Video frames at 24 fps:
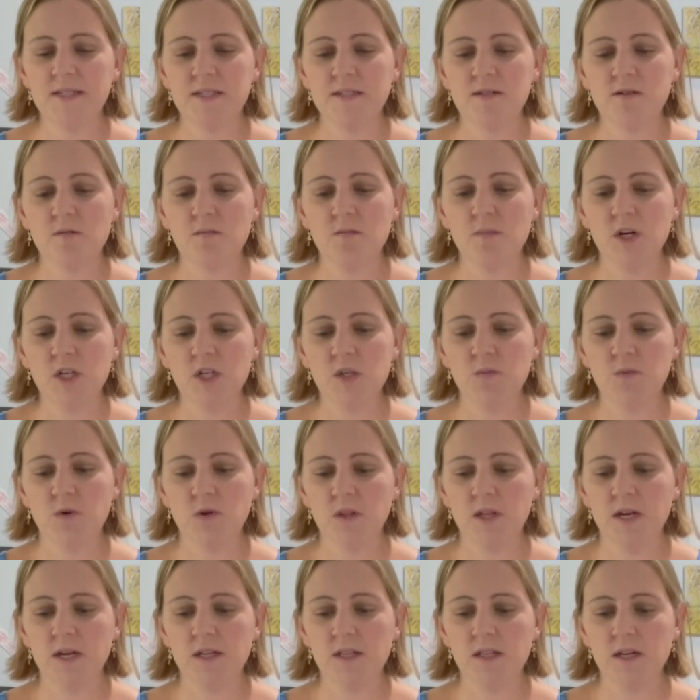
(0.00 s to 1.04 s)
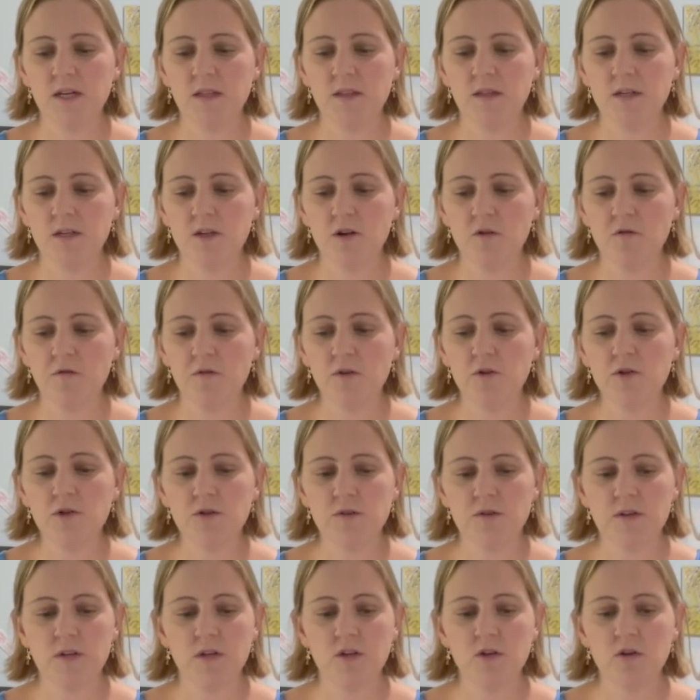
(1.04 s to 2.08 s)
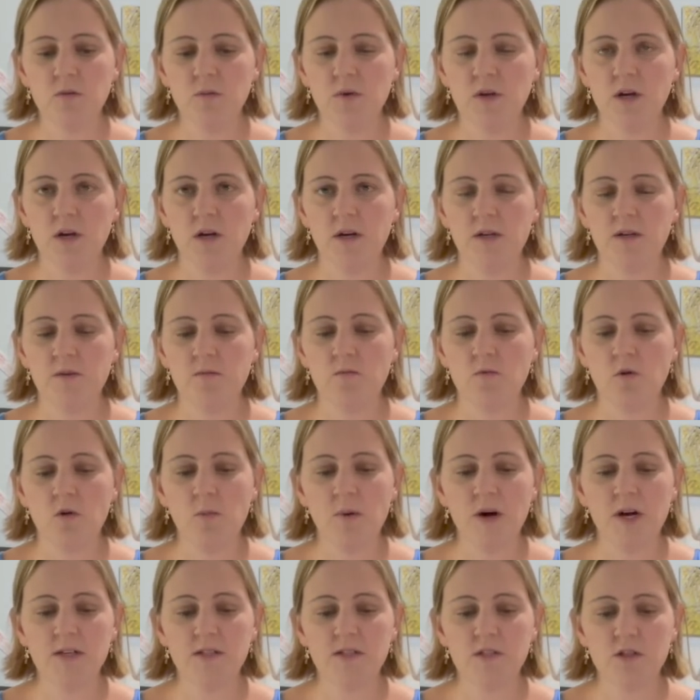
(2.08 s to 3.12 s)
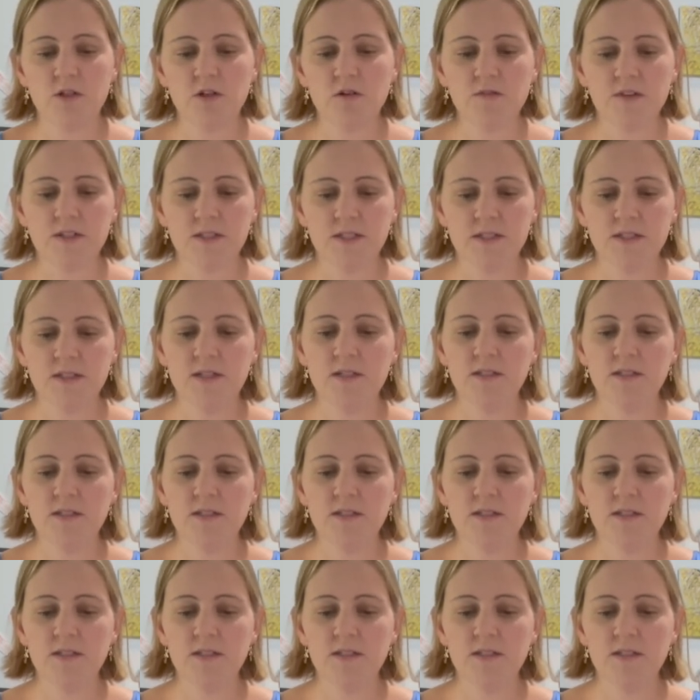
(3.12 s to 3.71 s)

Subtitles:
are much more likely in the near future than humanoid robot servants,